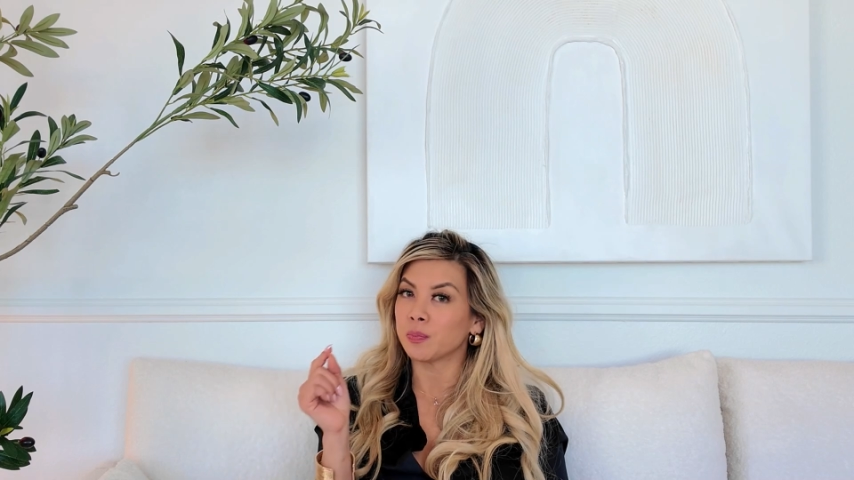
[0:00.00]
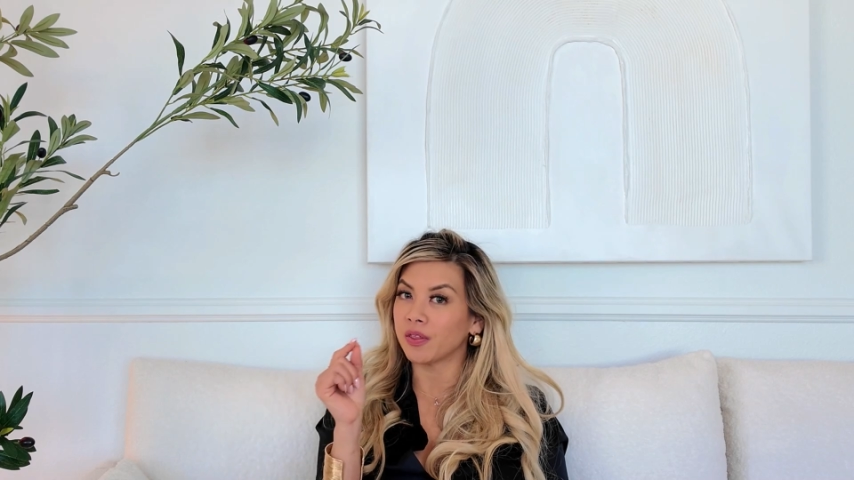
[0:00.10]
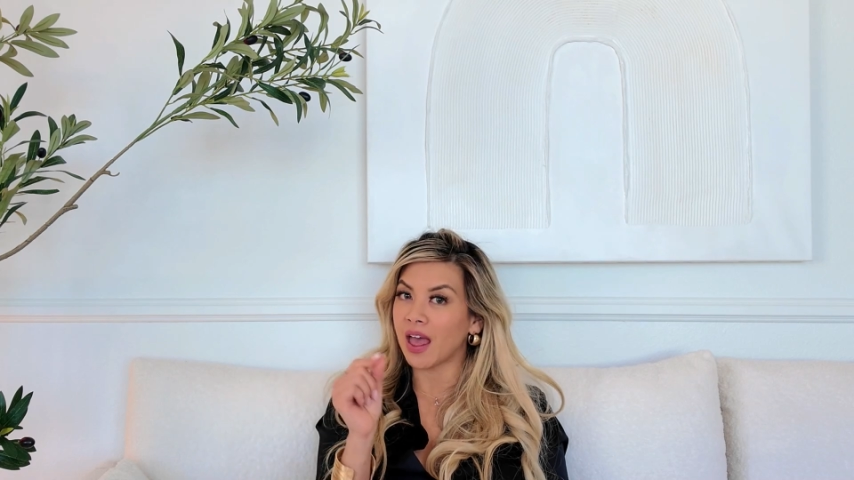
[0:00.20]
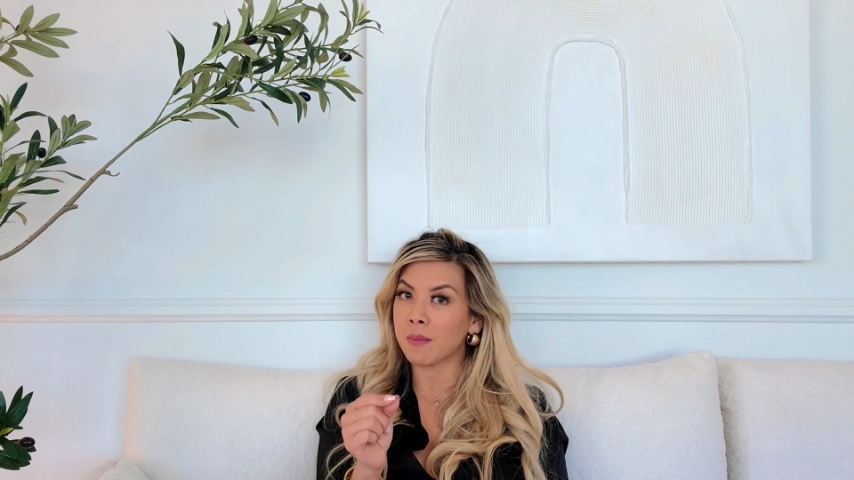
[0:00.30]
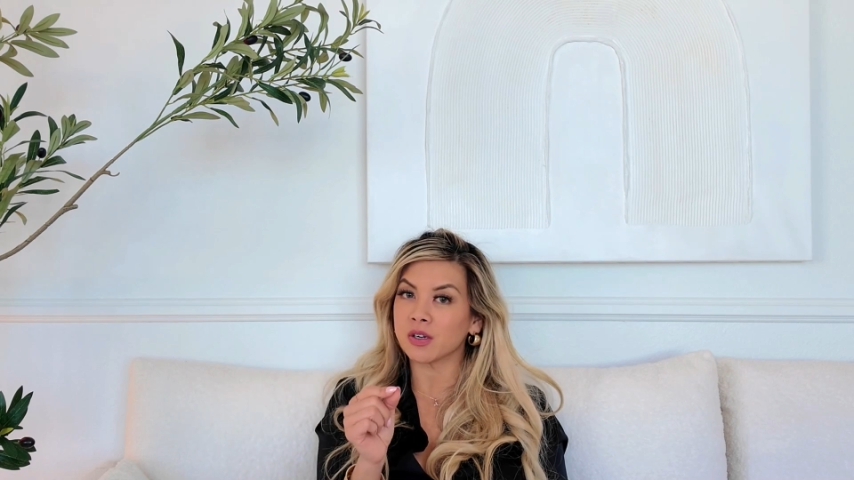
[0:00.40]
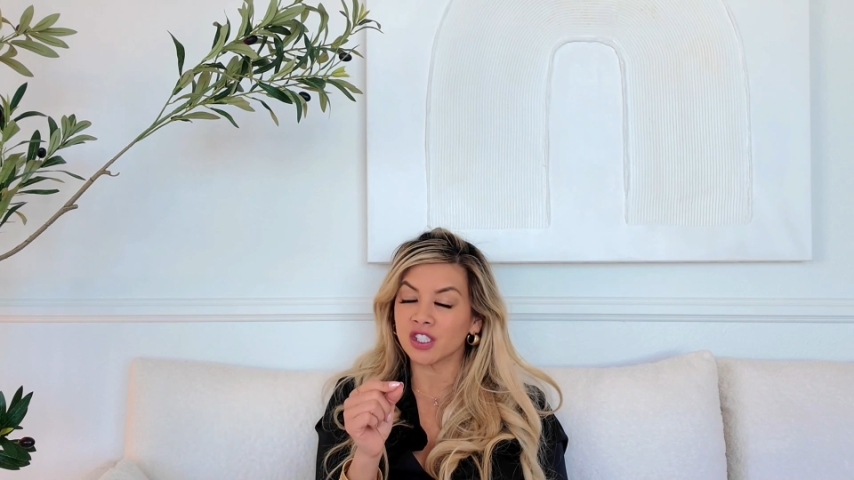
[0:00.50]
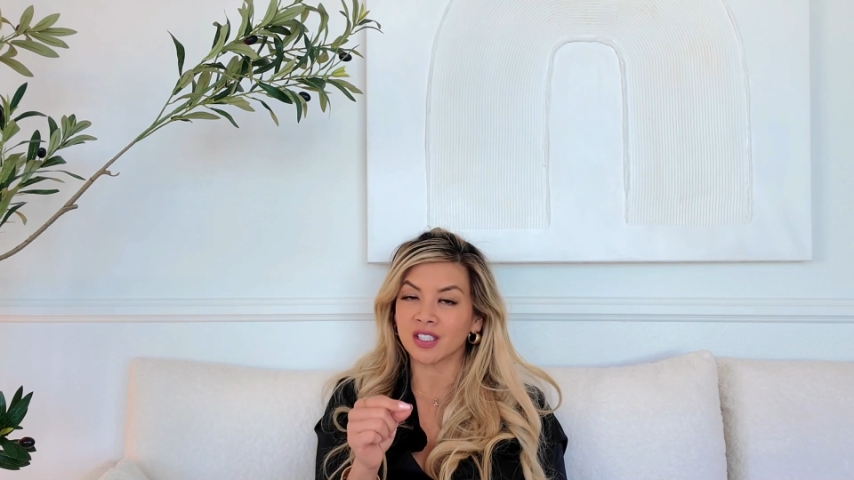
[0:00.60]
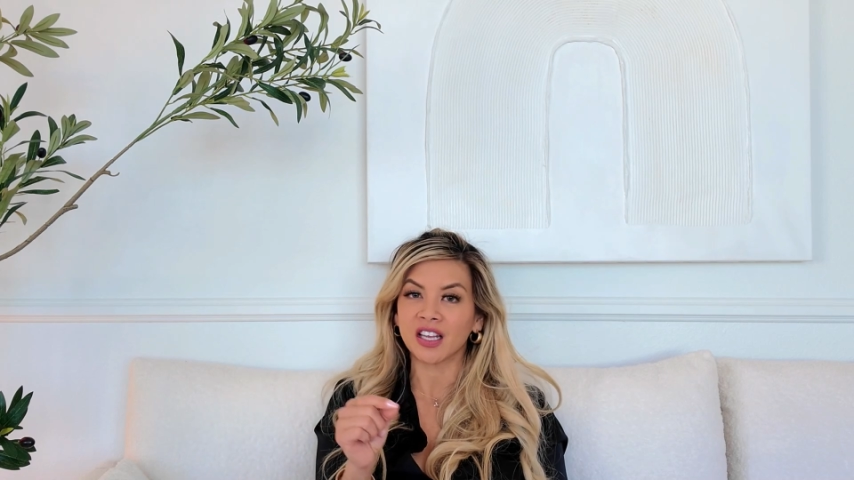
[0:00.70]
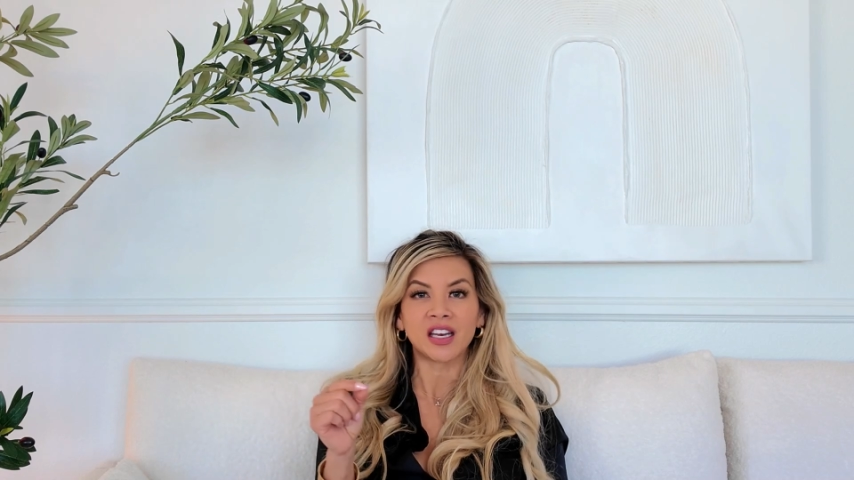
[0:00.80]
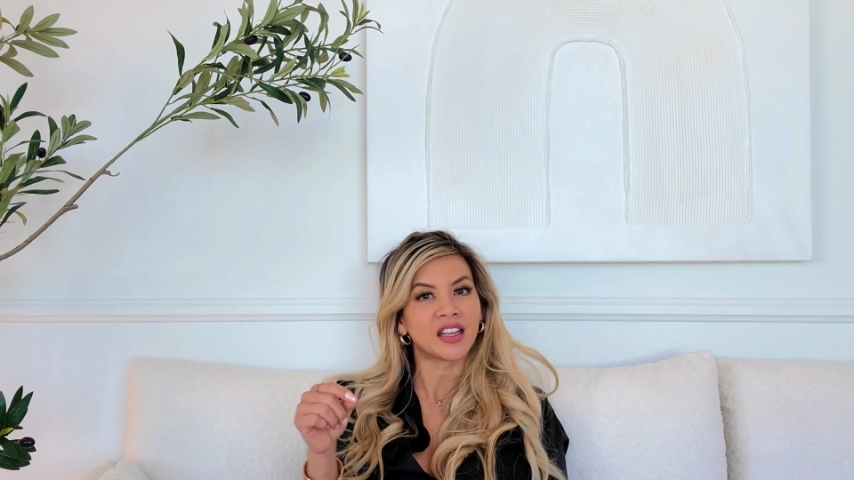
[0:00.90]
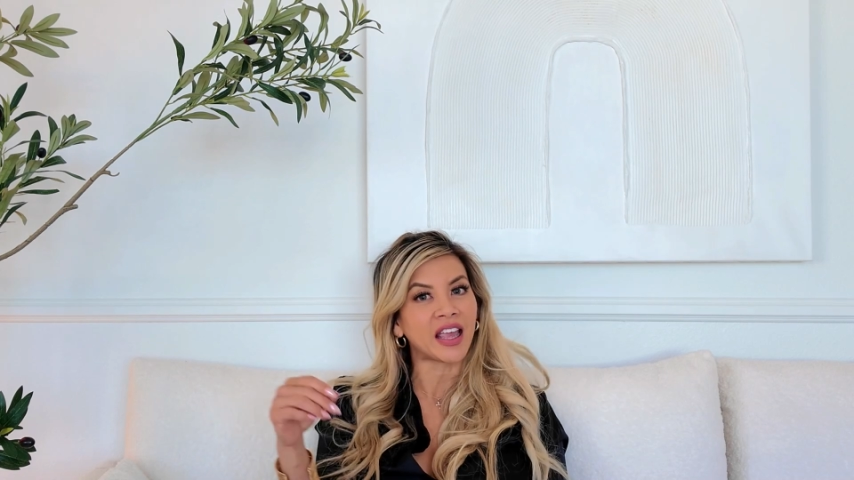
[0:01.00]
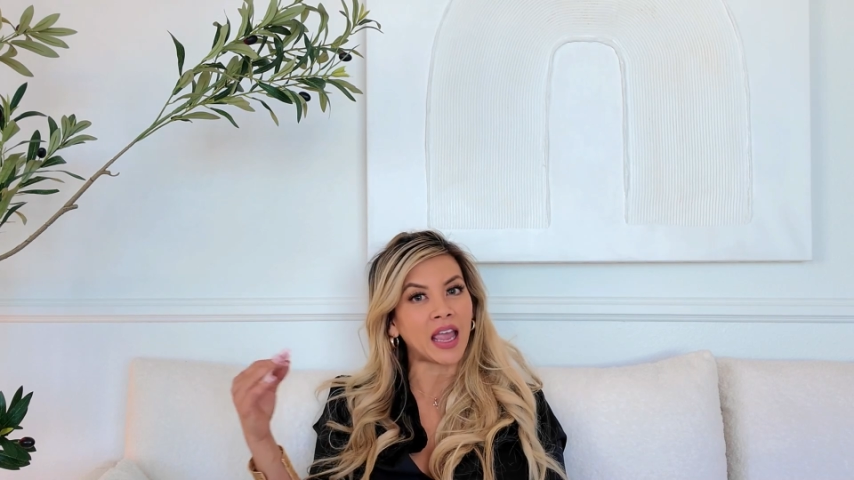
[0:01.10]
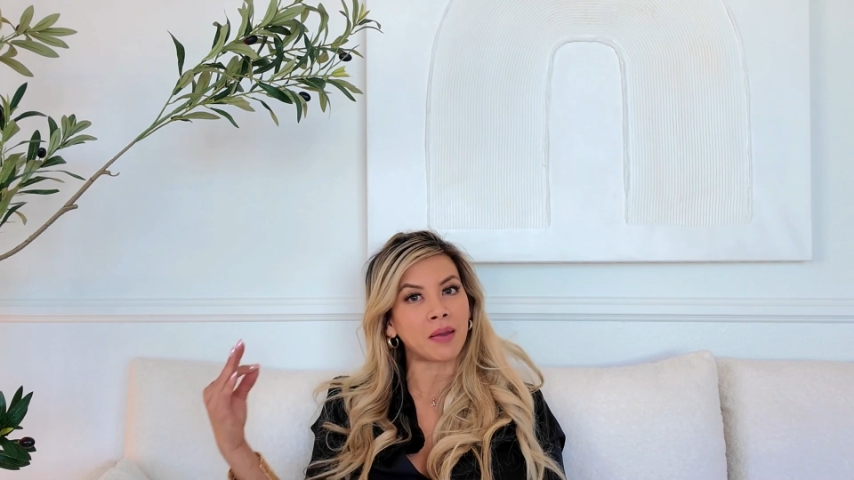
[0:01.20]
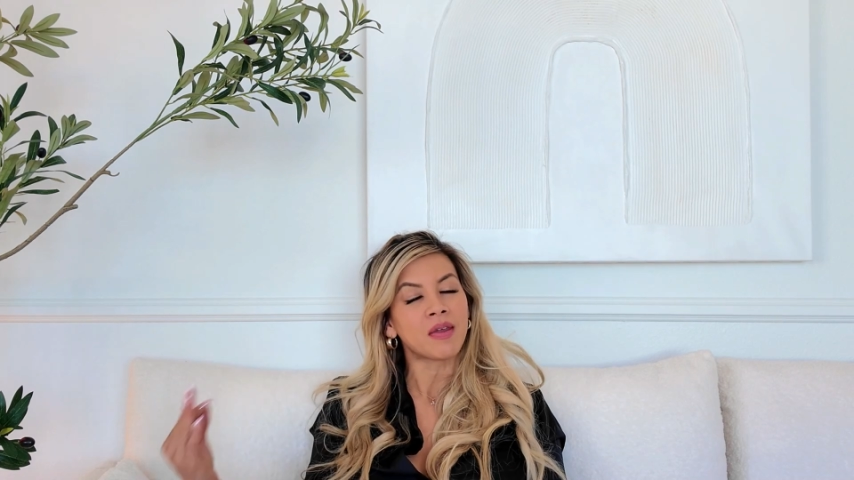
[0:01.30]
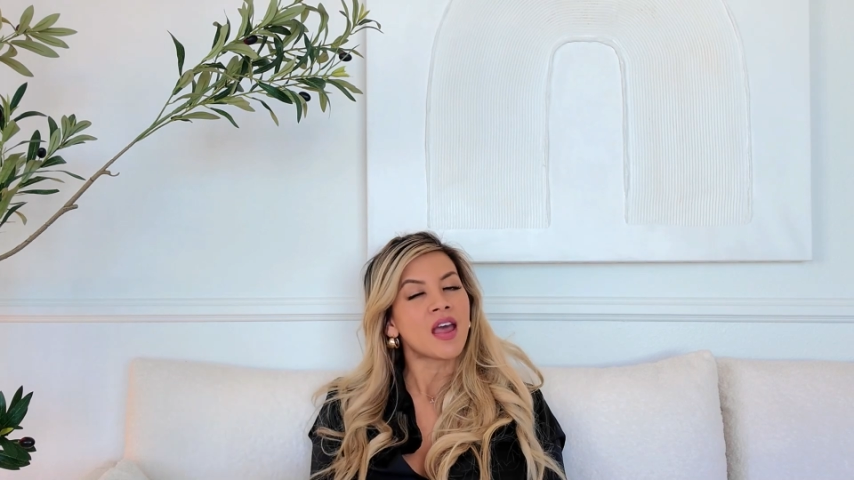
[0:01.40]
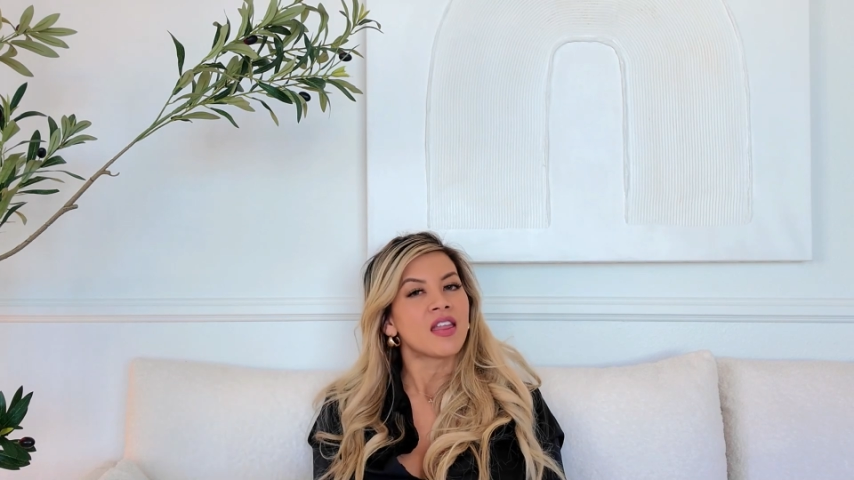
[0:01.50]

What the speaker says: put that much skin in the game,